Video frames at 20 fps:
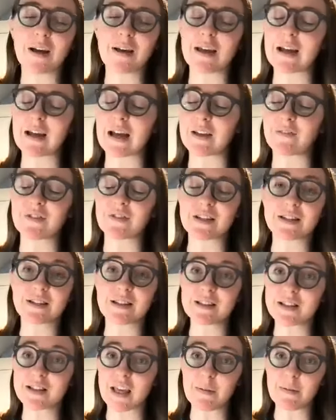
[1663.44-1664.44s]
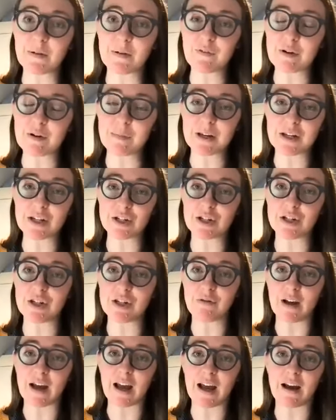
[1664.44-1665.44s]
I, I, the same information
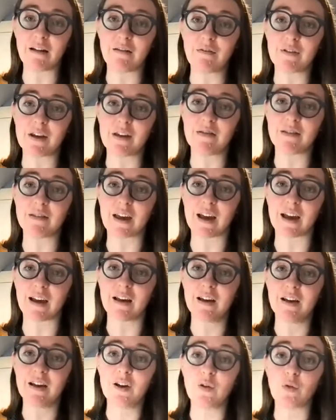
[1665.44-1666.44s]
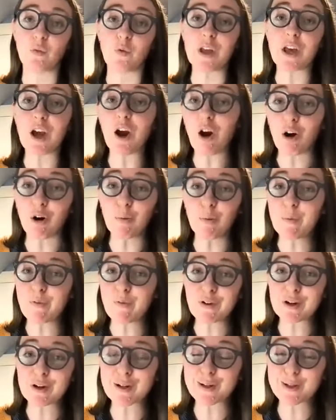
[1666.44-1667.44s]
you have in that we hope
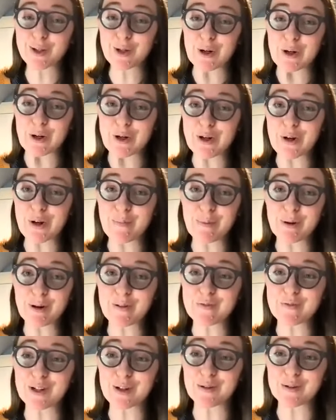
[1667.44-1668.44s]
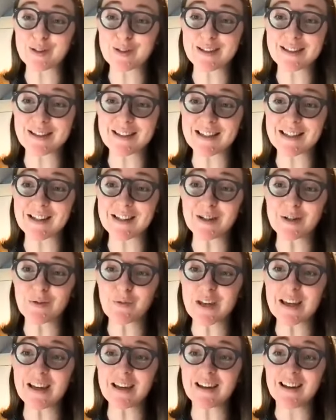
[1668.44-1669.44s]
for a certain number of doses each
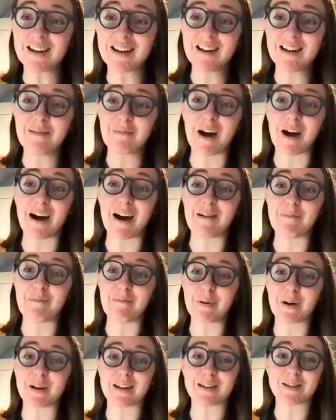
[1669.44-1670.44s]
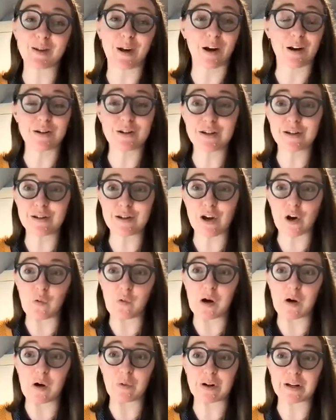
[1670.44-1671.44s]
week, um, but it's hard to know
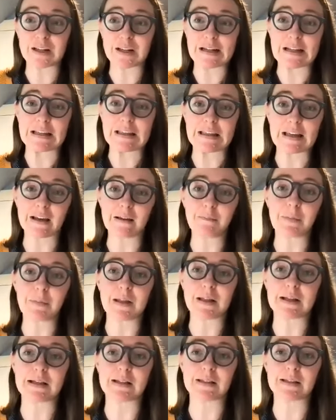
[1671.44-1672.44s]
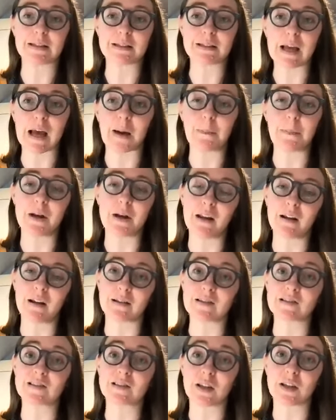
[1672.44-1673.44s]
what we're going to get because it's happening
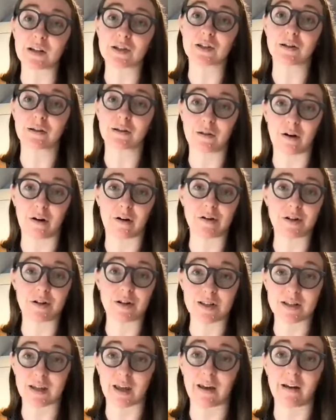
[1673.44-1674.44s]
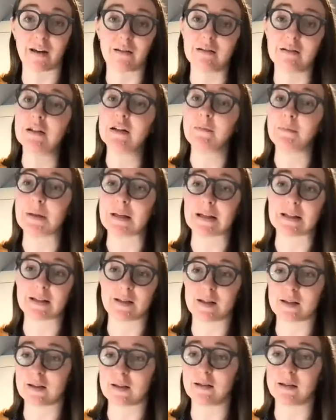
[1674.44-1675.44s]
on such a large scale because
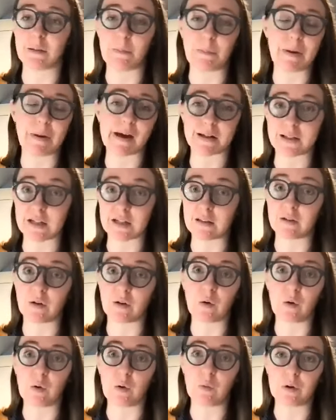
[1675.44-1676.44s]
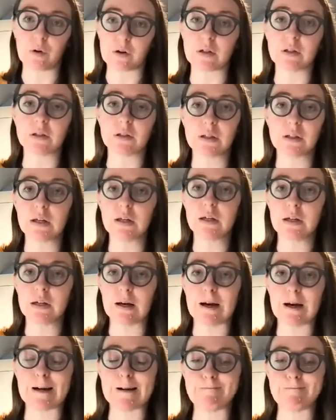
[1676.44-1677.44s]
this is impacting the whole world.
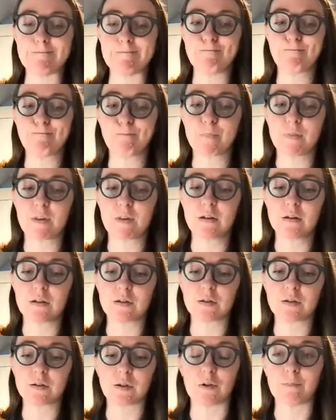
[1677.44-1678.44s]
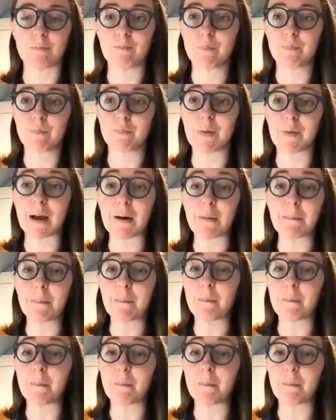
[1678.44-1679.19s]
Um, so my,